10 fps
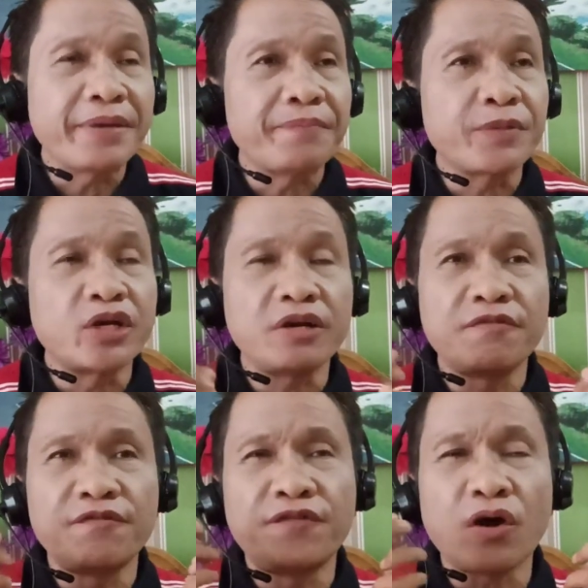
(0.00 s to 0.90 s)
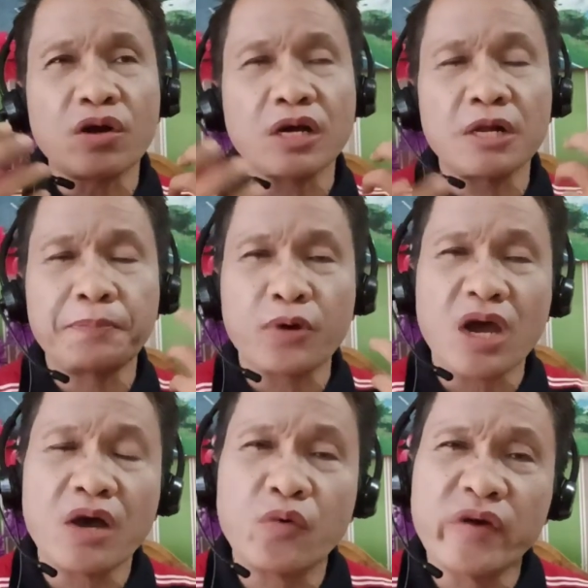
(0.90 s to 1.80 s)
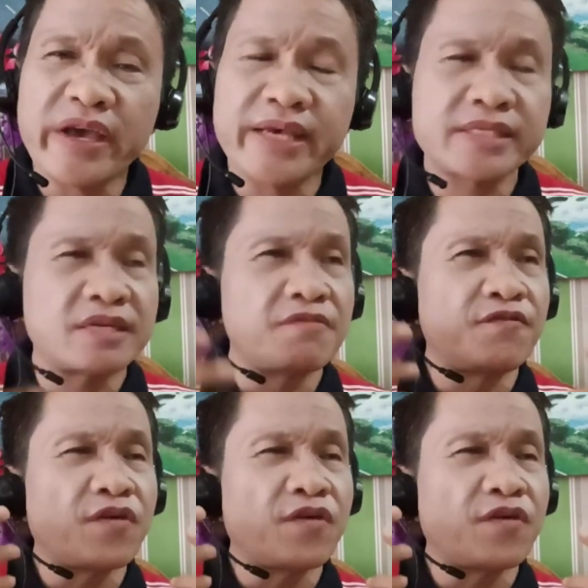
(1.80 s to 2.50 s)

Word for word: I mean, her vocal prowess,